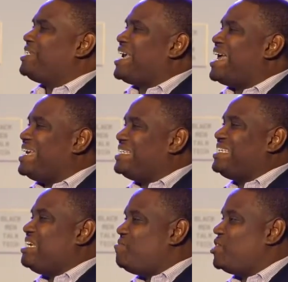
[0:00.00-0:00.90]
to kind of
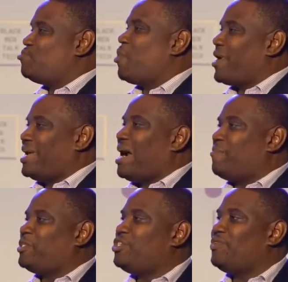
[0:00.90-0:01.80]
achieve this market
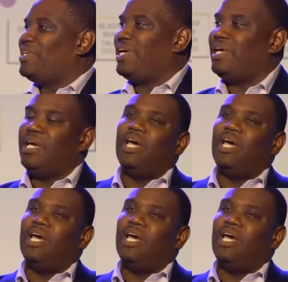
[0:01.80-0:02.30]
opportunity,